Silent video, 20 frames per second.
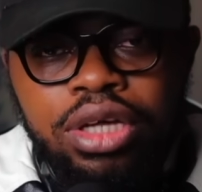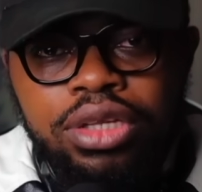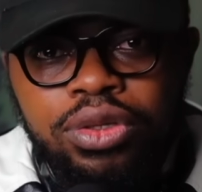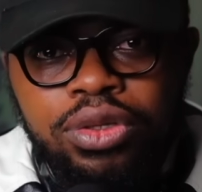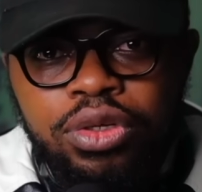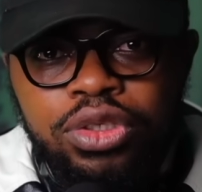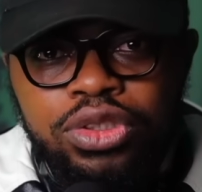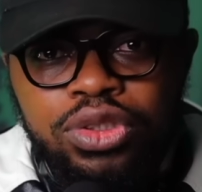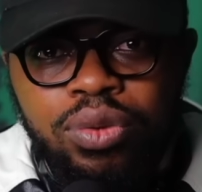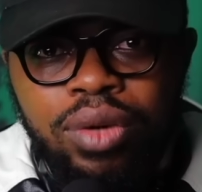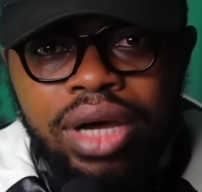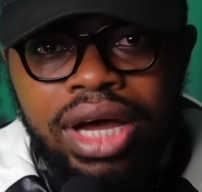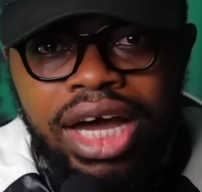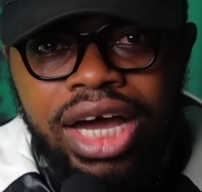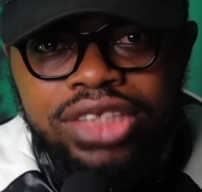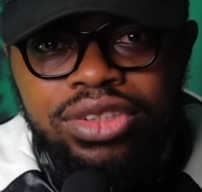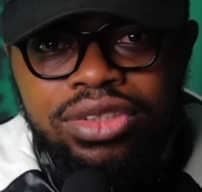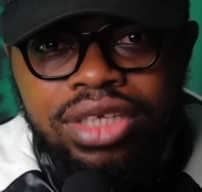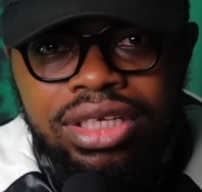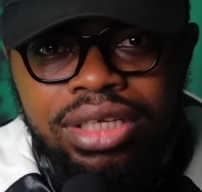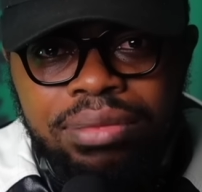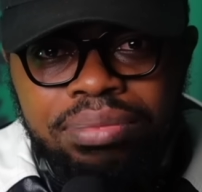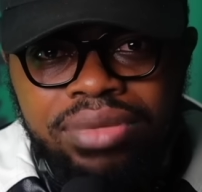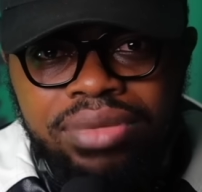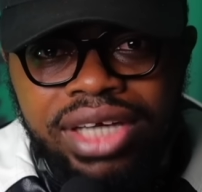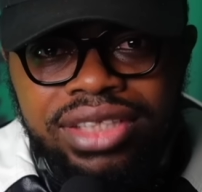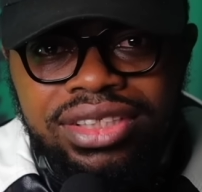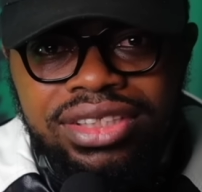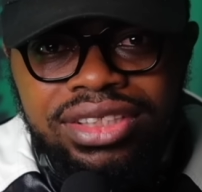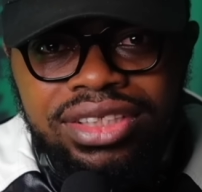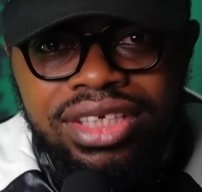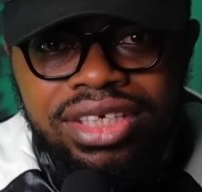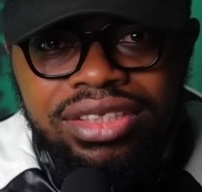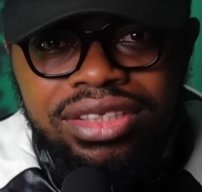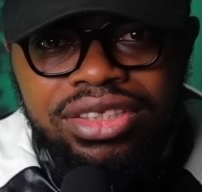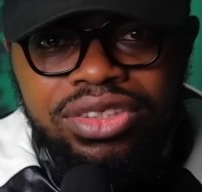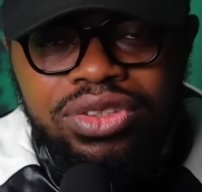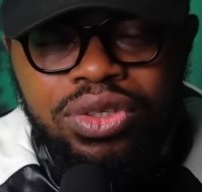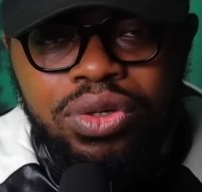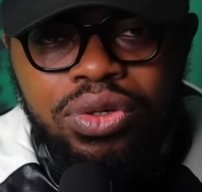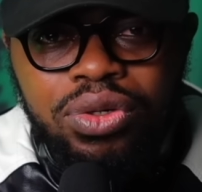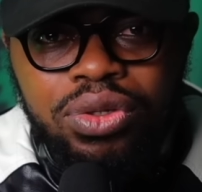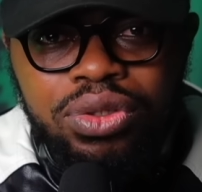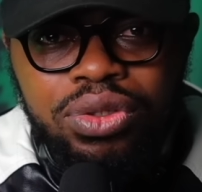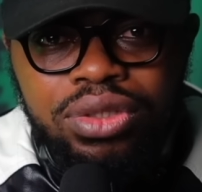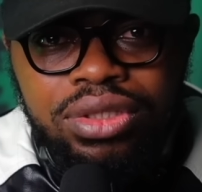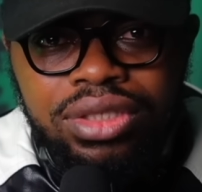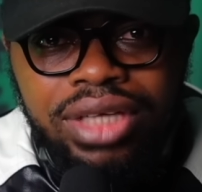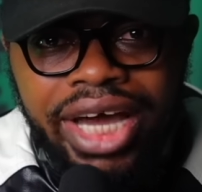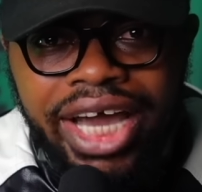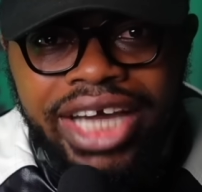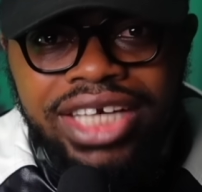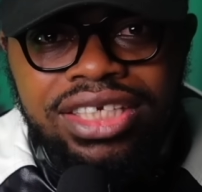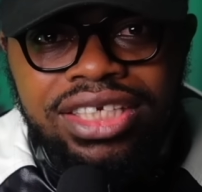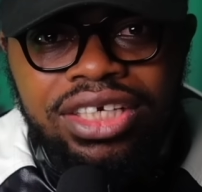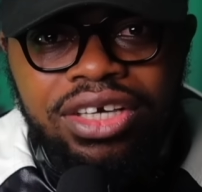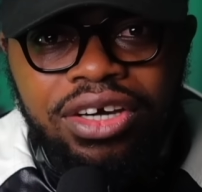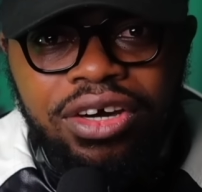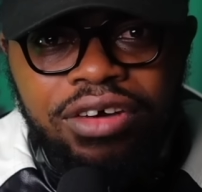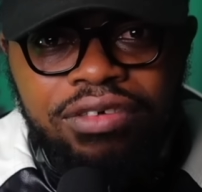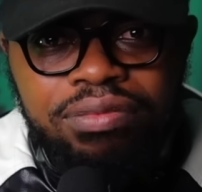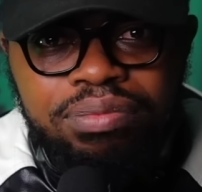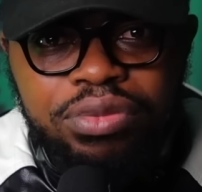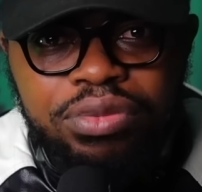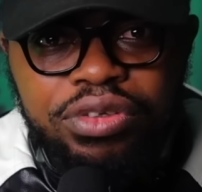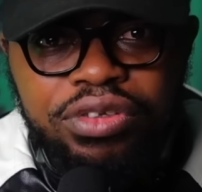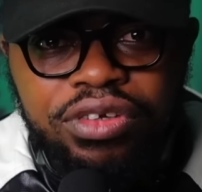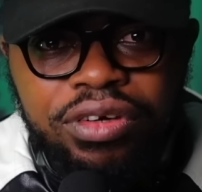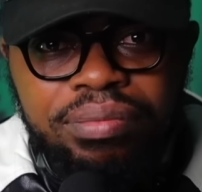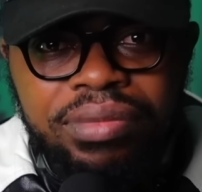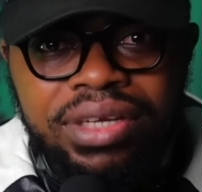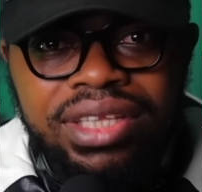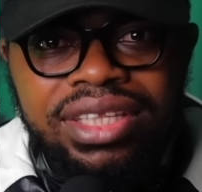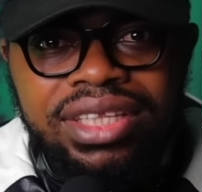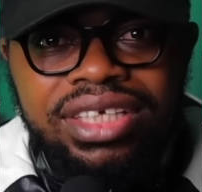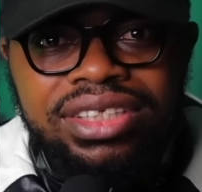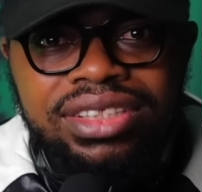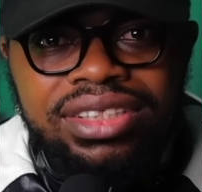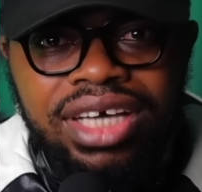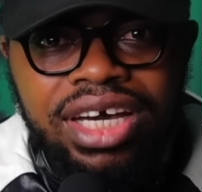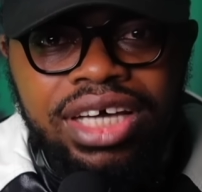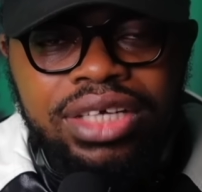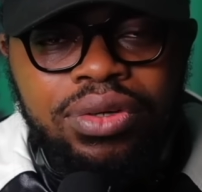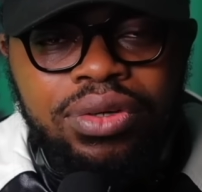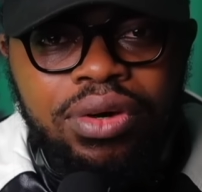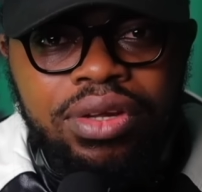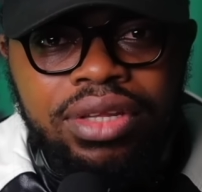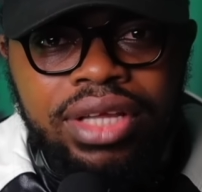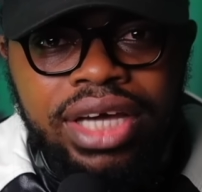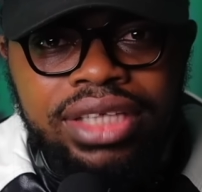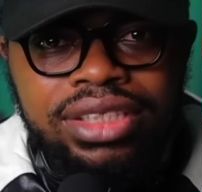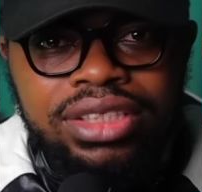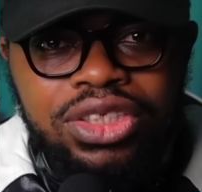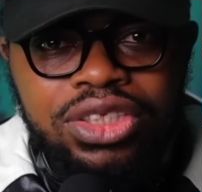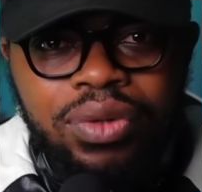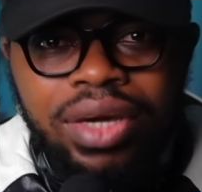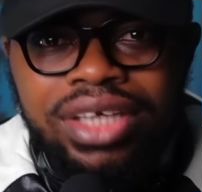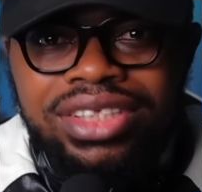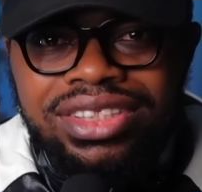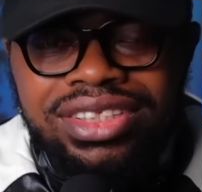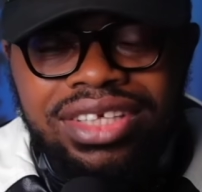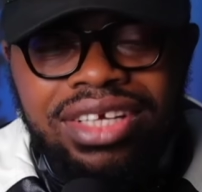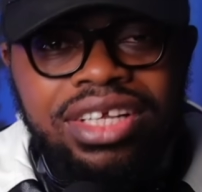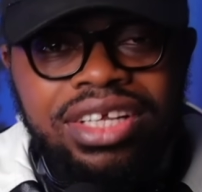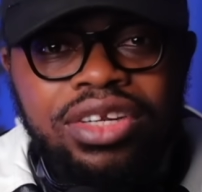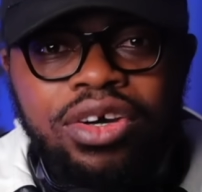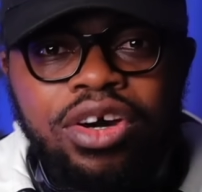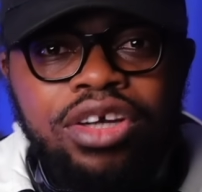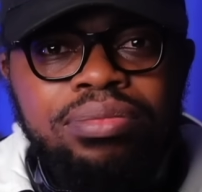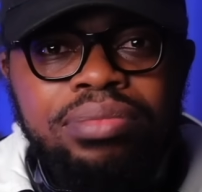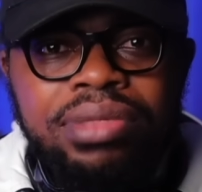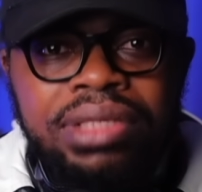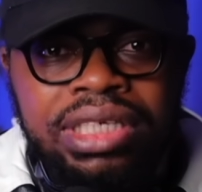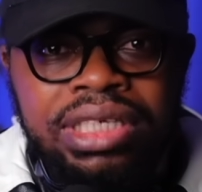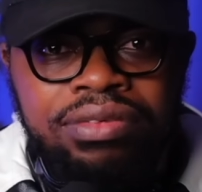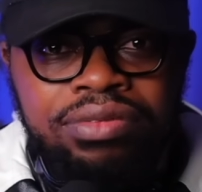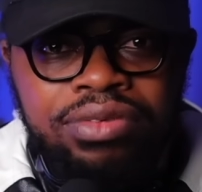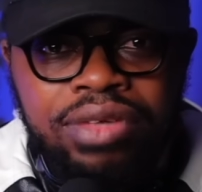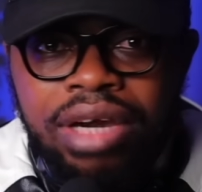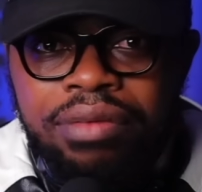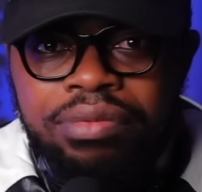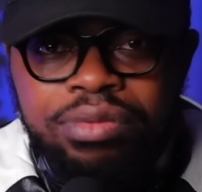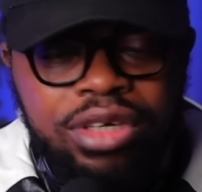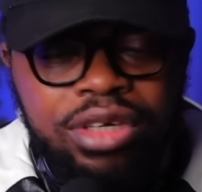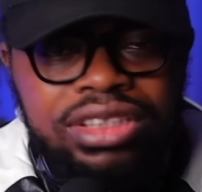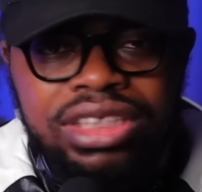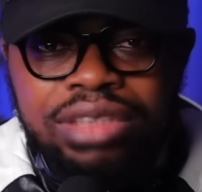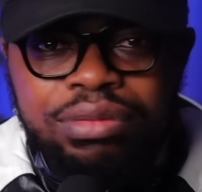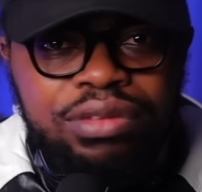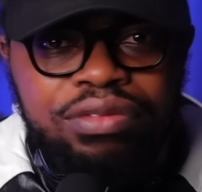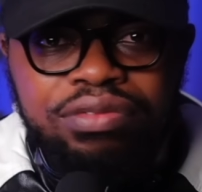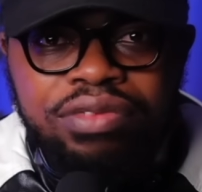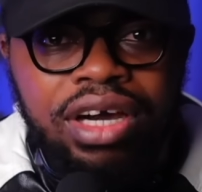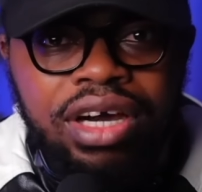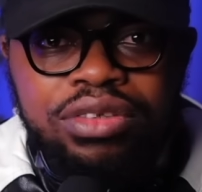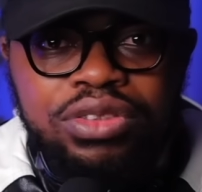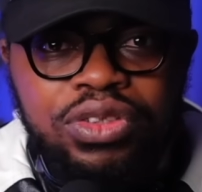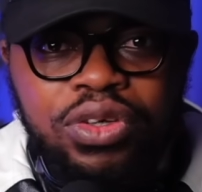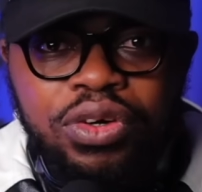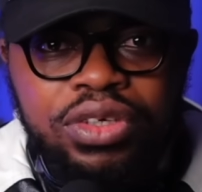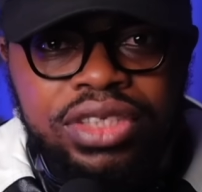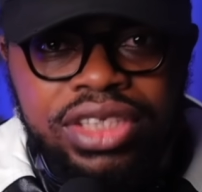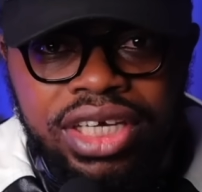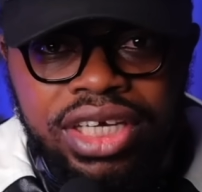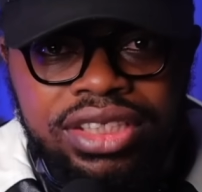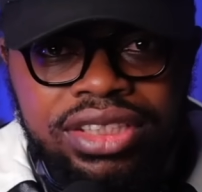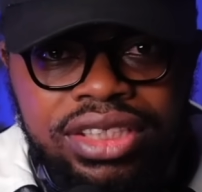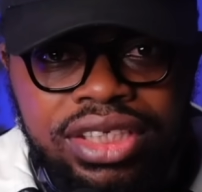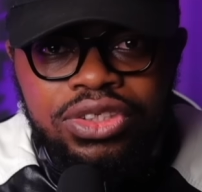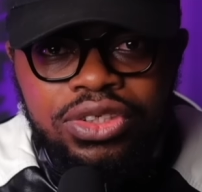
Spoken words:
those who are actually practicing this whole idea of pool of Bethesda and all that, you are still in unbelief. You have not even found God yet.